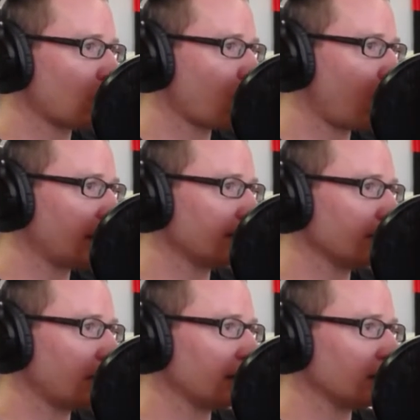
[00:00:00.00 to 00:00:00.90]
why there
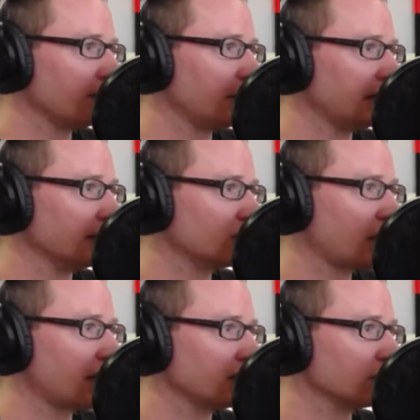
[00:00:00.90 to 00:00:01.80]
might have been a
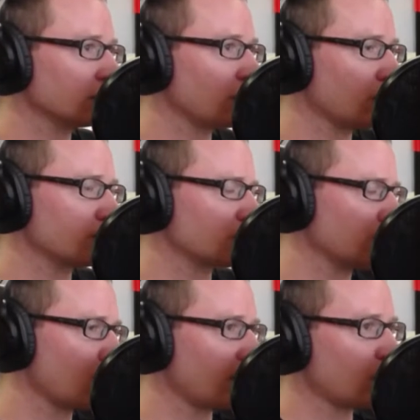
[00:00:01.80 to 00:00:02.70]
change, or sorry,
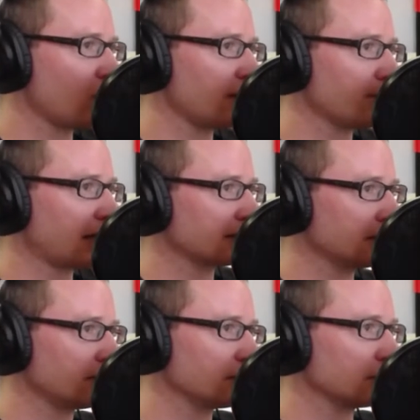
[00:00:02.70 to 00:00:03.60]
what impacts the
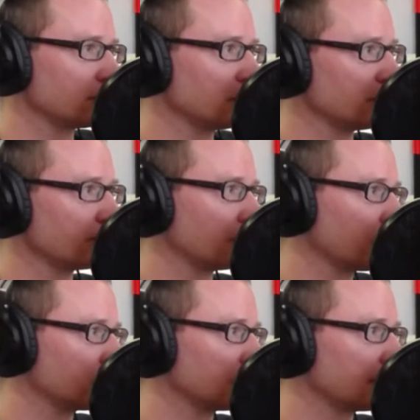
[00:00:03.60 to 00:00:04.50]
difference between different
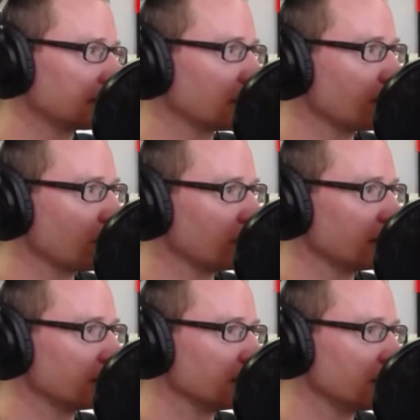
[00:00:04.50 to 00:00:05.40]
countries like Singapore and
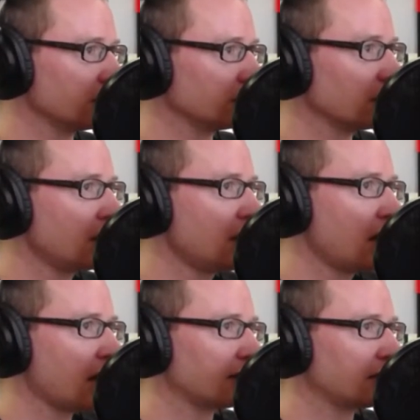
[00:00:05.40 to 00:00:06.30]
Indonesia.
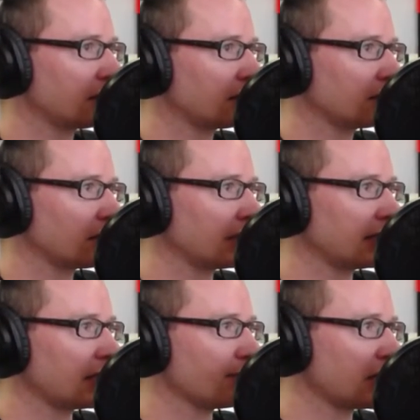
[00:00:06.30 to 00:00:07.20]
I think, and again, I'm